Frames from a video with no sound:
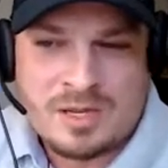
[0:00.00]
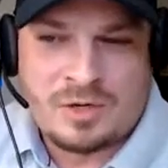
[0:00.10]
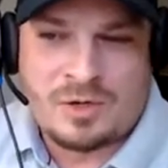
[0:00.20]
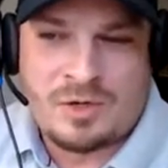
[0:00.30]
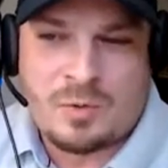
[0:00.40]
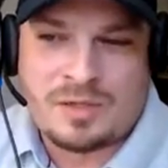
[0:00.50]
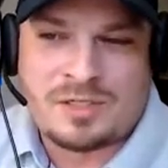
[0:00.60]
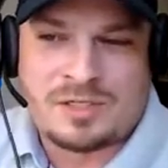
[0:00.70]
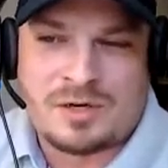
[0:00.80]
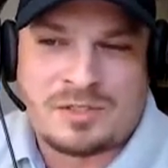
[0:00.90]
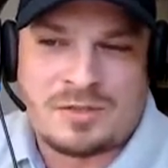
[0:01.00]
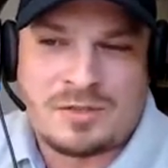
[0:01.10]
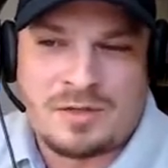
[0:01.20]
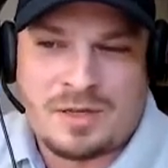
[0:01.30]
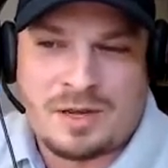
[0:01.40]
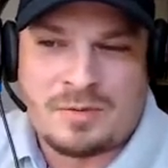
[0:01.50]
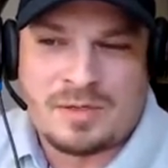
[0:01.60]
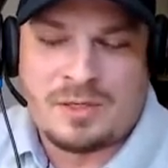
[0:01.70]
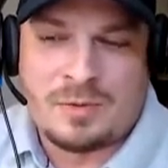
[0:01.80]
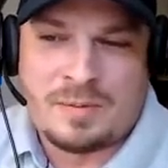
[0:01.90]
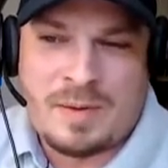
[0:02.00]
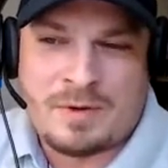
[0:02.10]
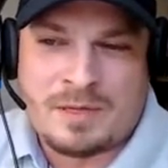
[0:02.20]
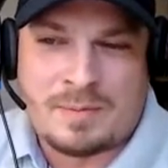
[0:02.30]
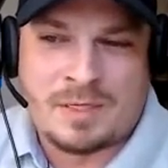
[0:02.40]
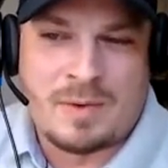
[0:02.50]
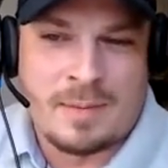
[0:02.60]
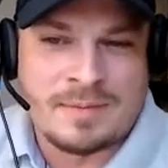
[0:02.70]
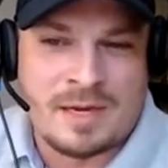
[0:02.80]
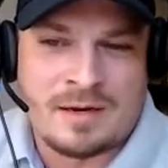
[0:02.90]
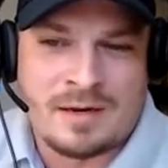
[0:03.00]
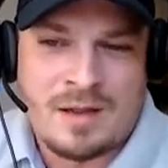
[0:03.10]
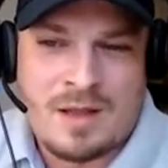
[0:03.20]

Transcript: You want search, you want people to come to your website.